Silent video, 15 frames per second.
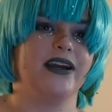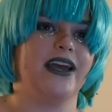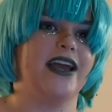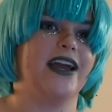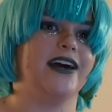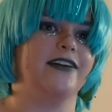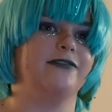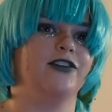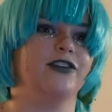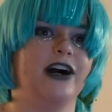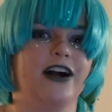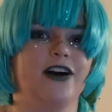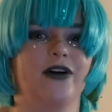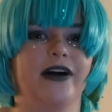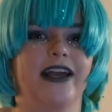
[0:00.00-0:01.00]
And if you're
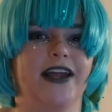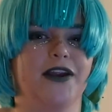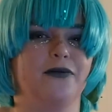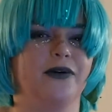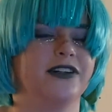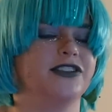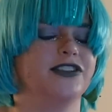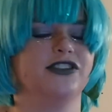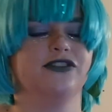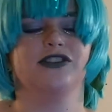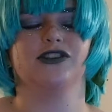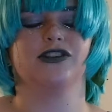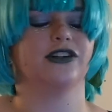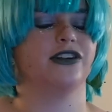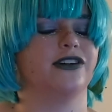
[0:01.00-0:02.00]
not going anyone, just
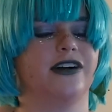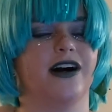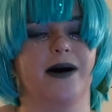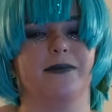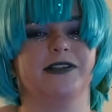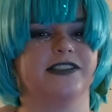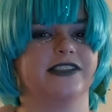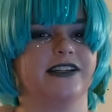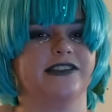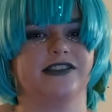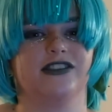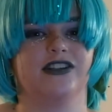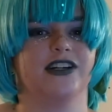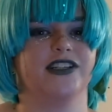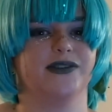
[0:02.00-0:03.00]
use your common
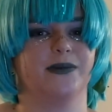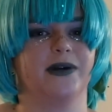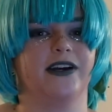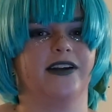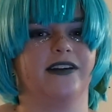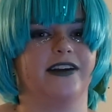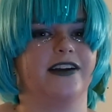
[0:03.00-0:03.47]
sense judgment.